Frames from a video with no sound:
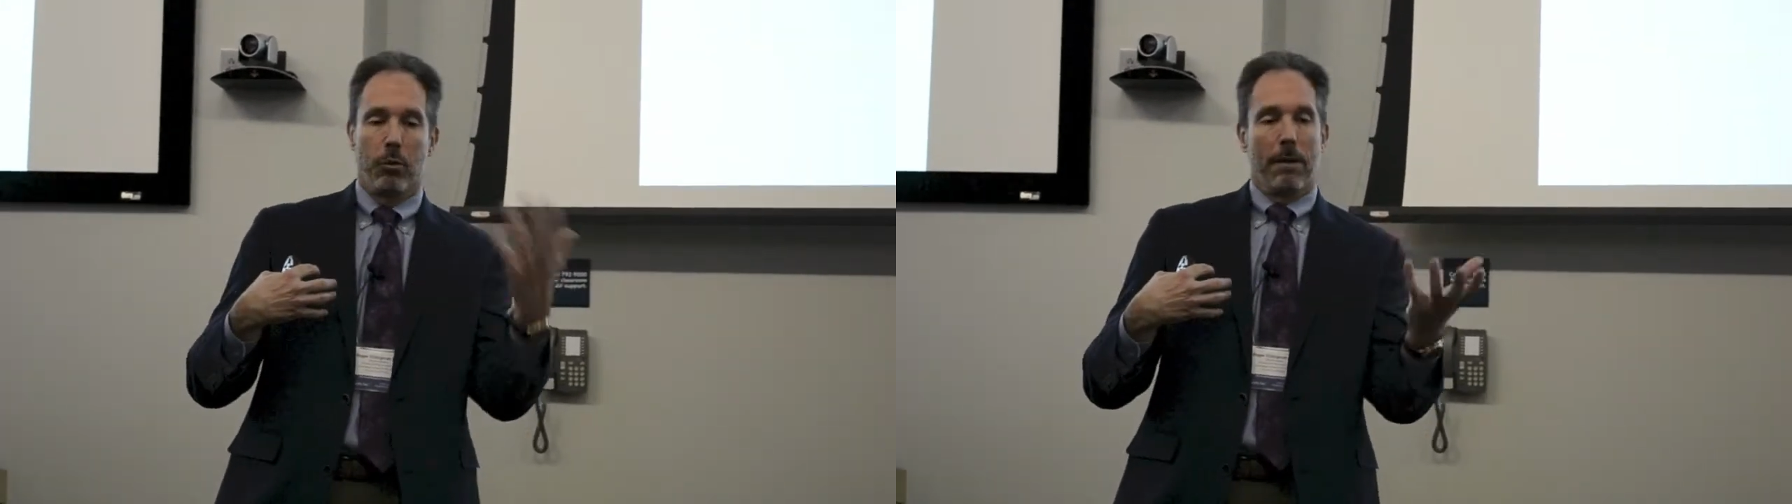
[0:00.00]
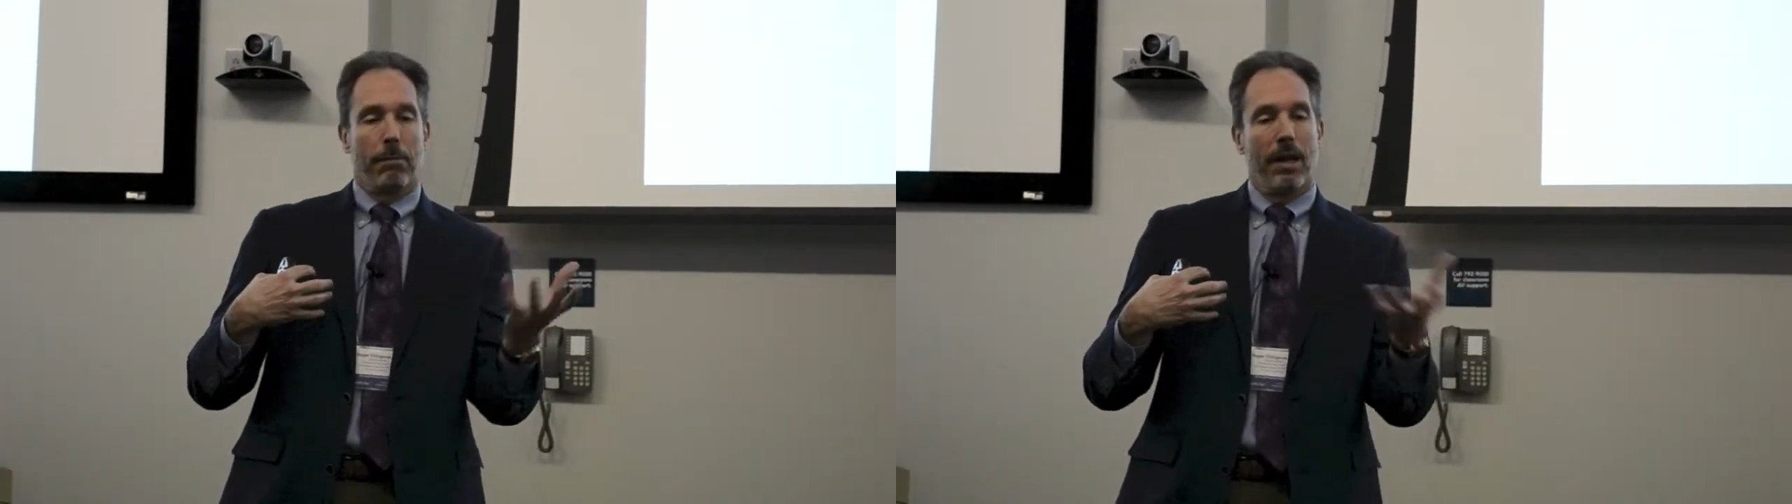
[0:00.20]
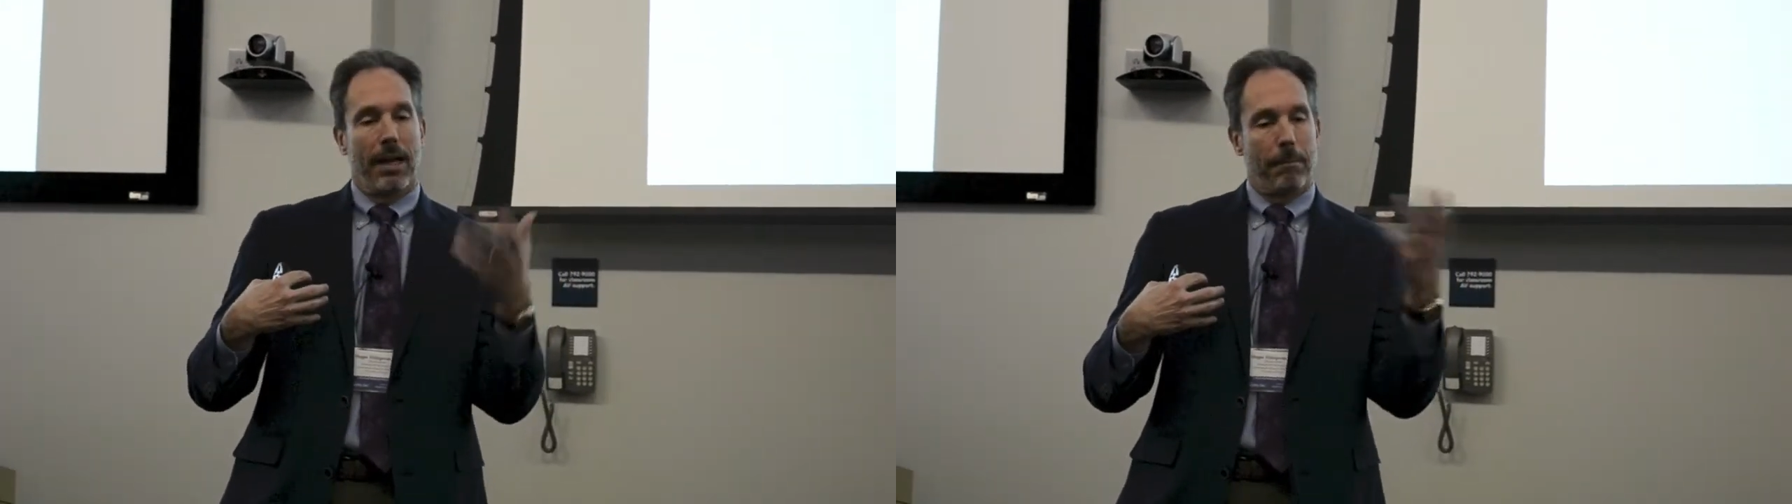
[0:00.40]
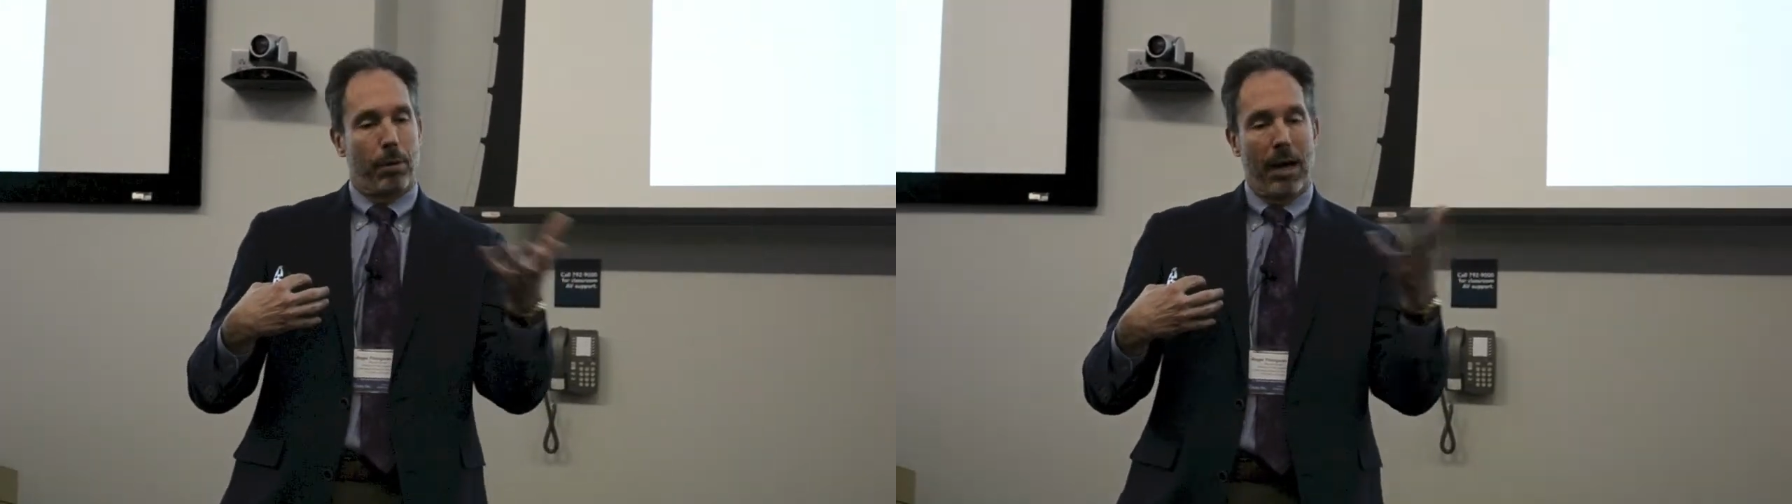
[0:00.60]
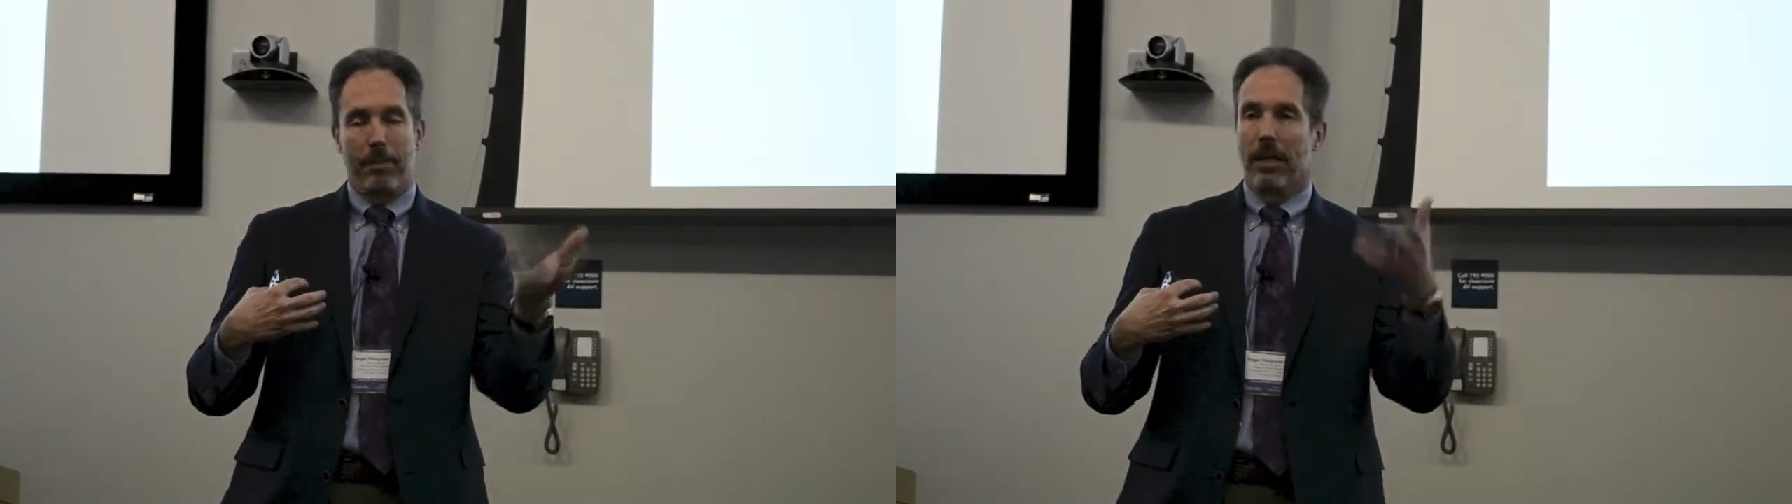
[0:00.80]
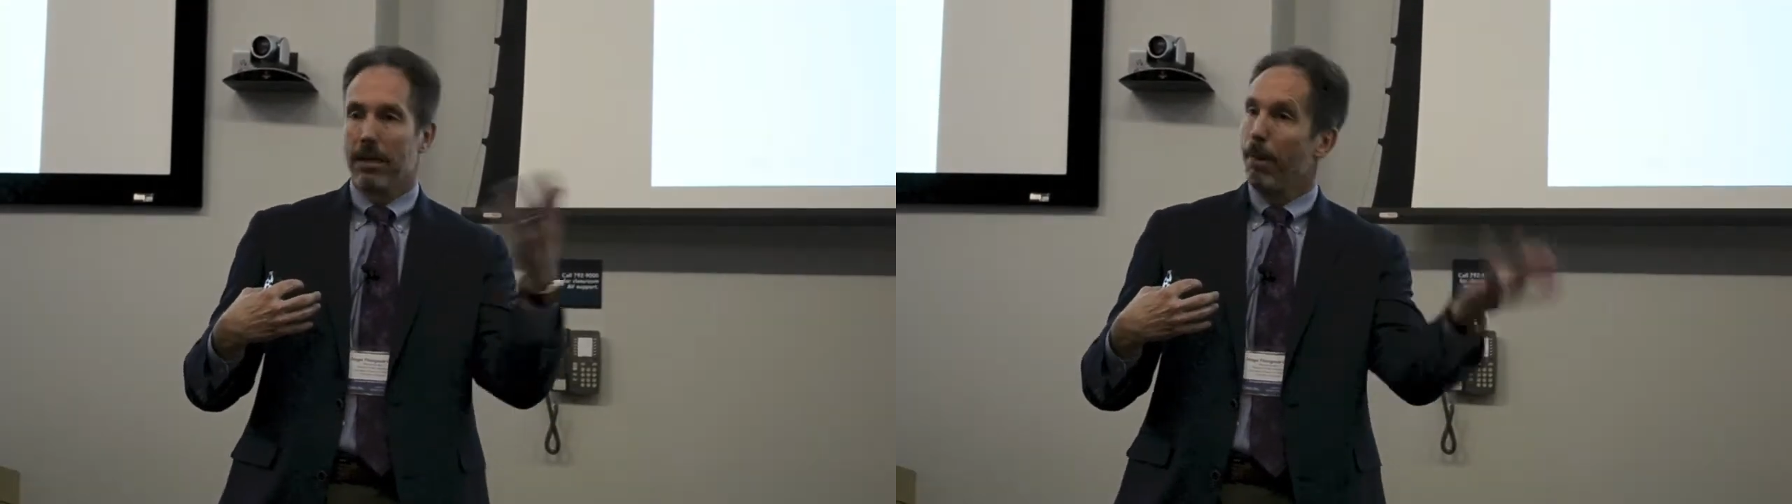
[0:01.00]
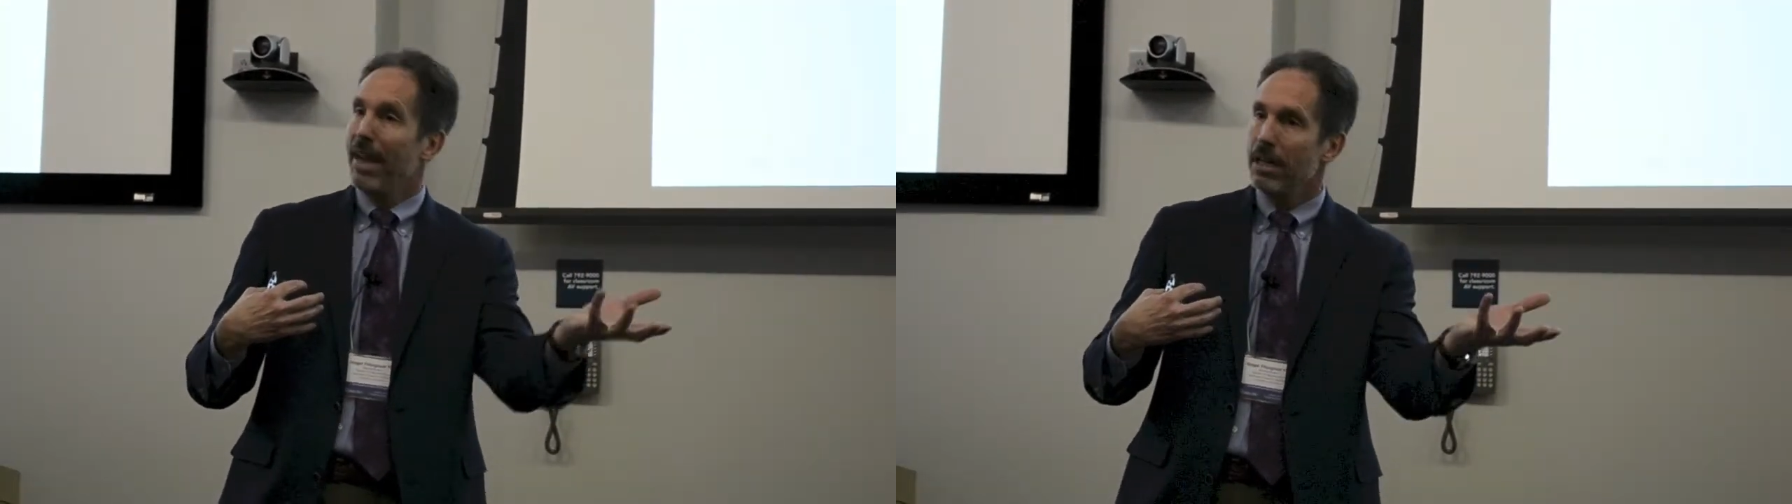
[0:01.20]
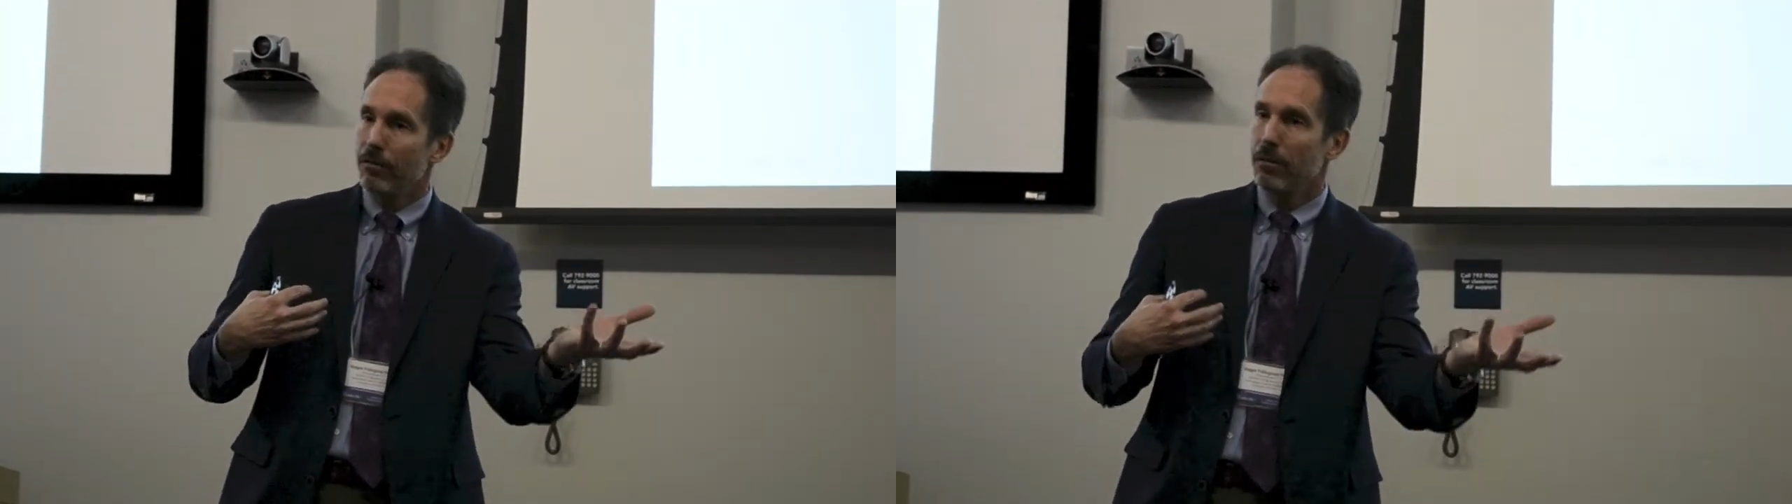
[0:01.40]
we apply primarily
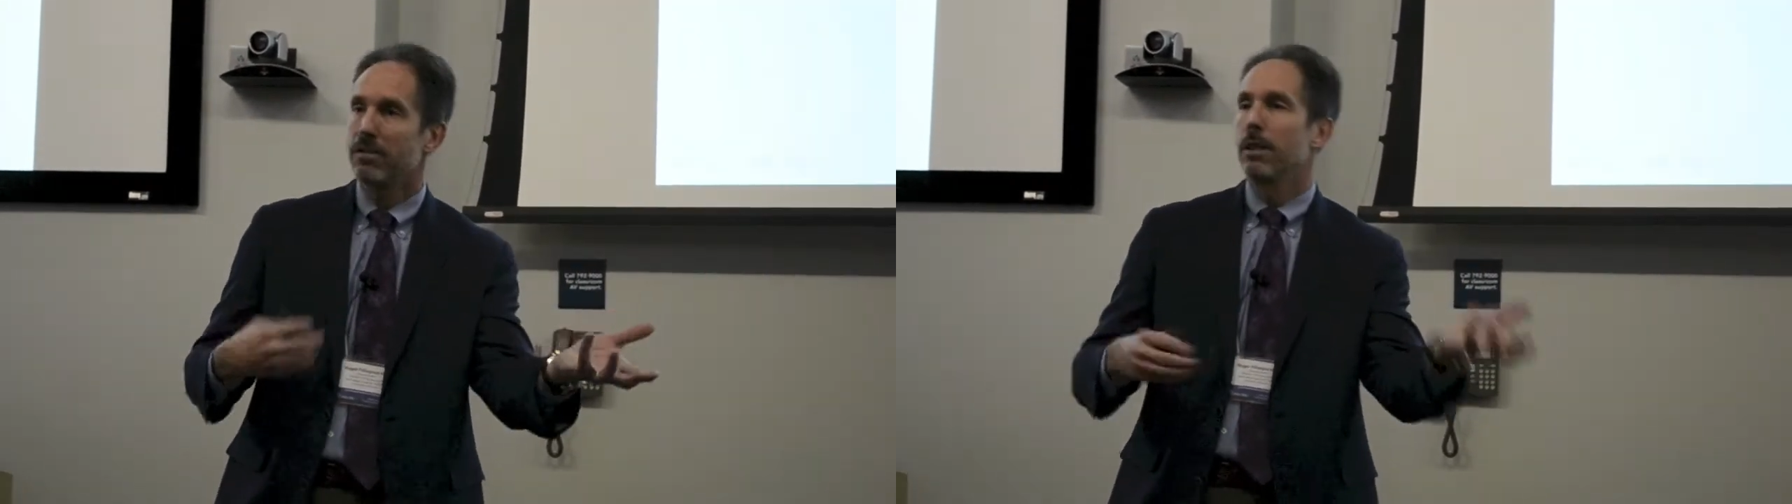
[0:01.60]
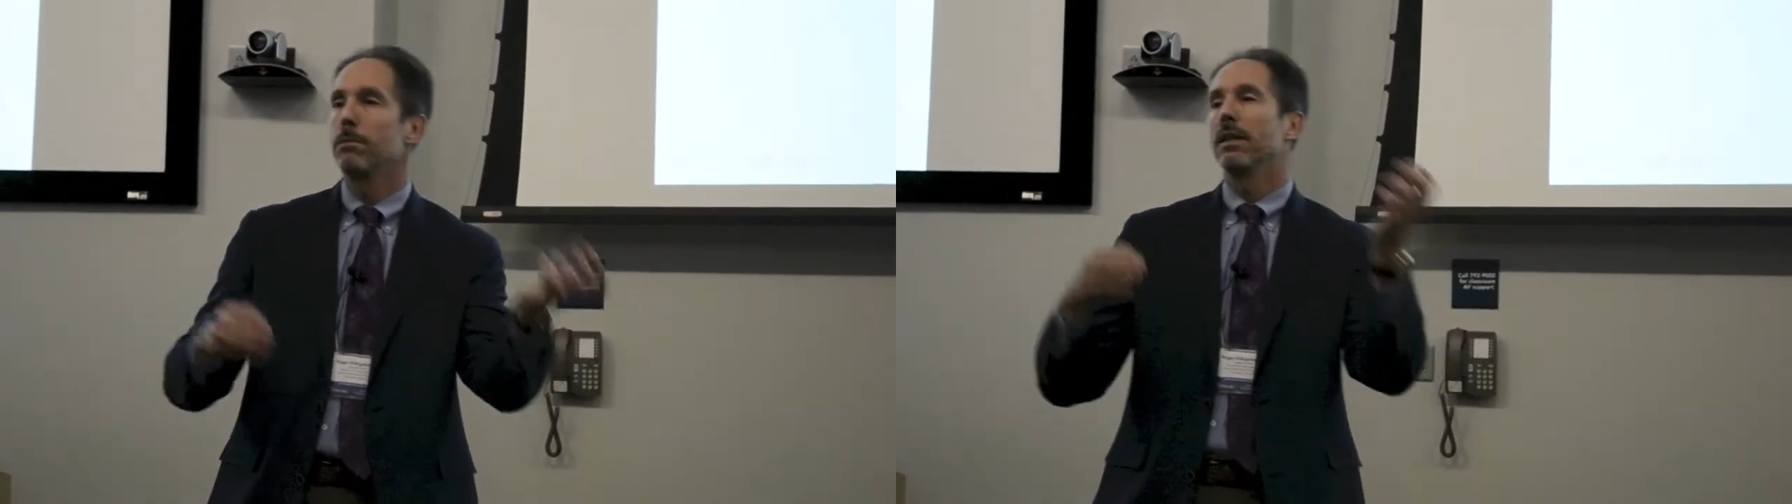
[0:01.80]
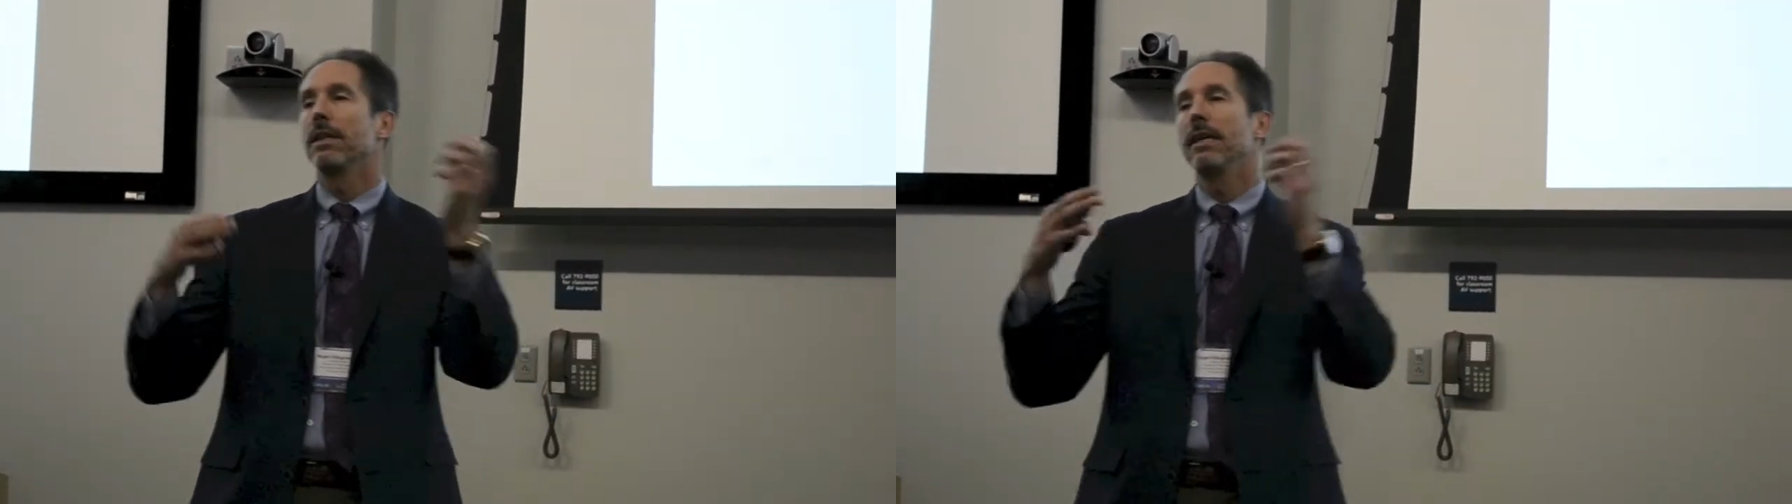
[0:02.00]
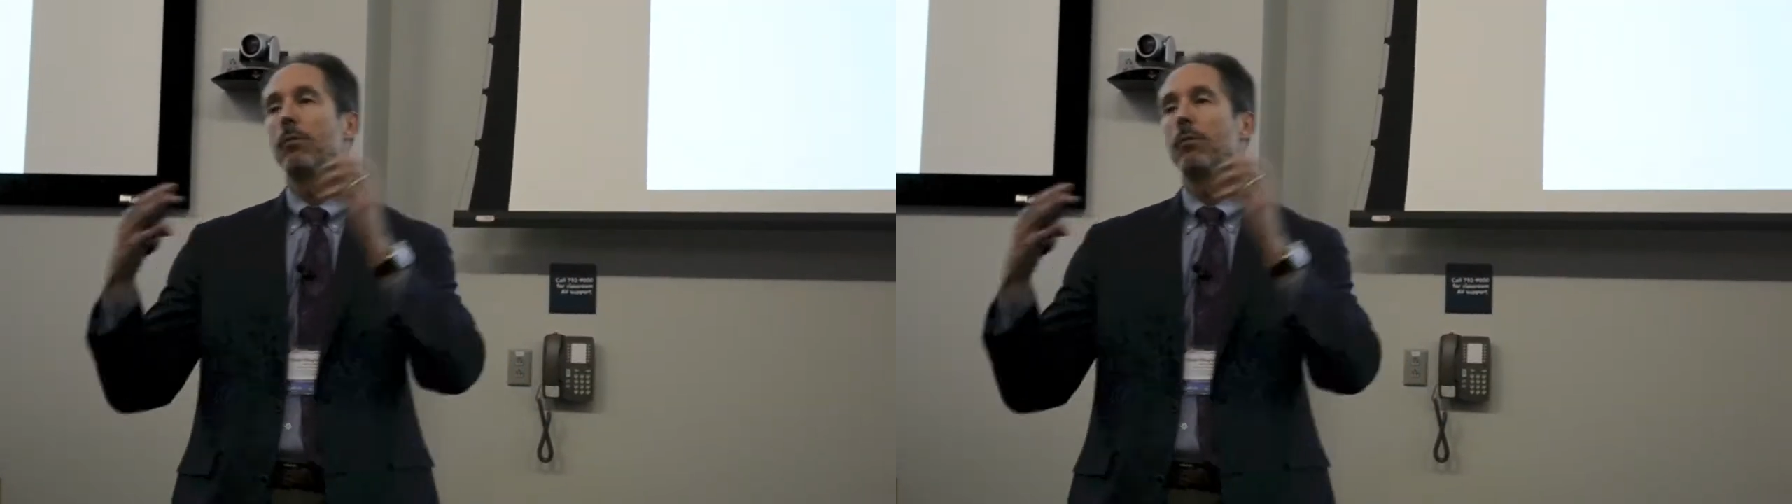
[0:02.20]
painful stimuli.